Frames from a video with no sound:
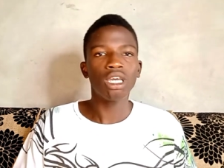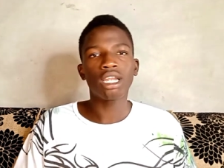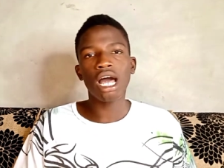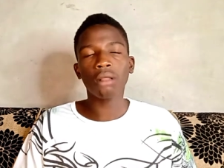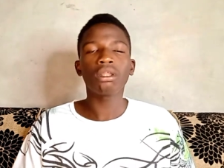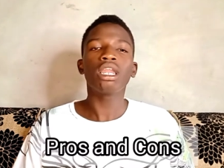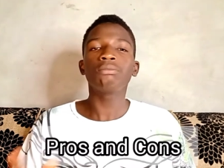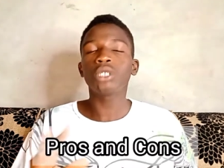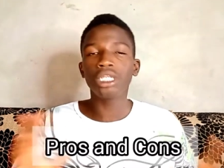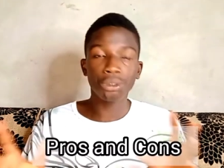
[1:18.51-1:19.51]
Now, I'll
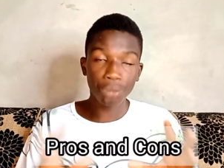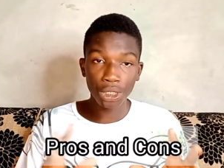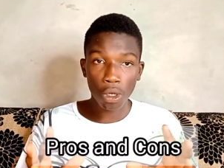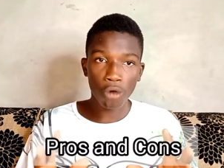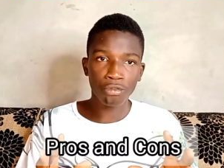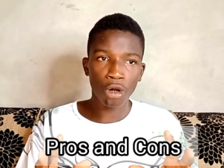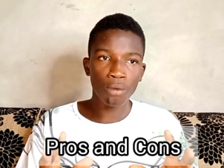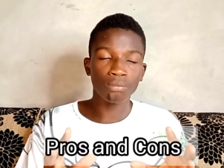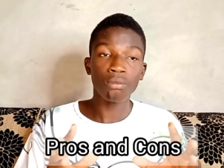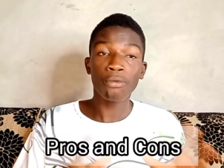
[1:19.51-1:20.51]
do a little bit of
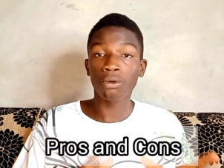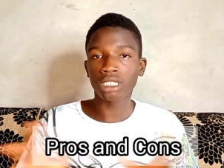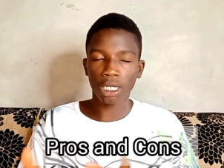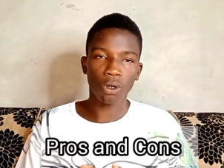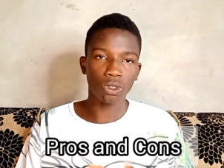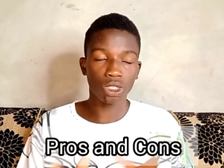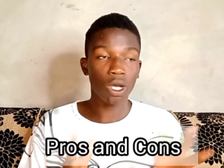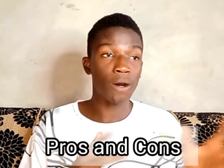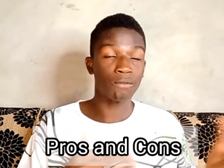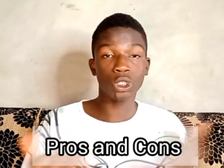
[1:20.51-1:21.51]
um, pros and cons
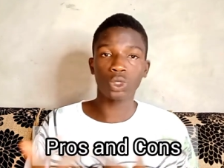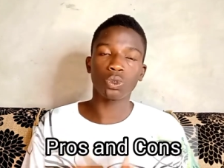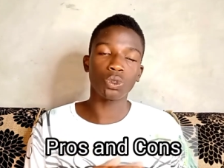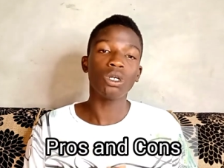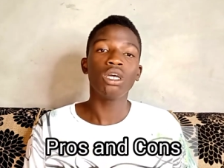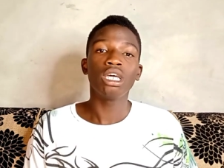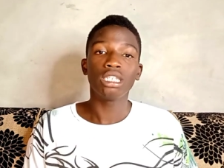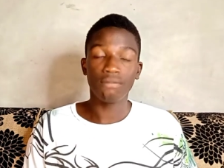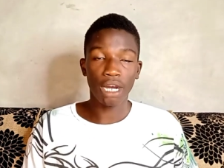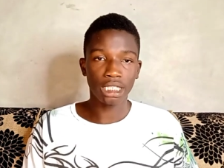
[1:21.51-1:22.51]
of these two
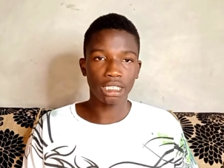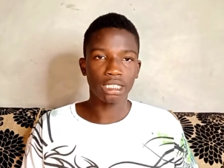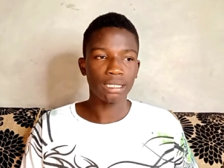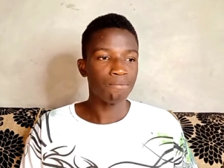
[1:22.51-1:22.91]
devices.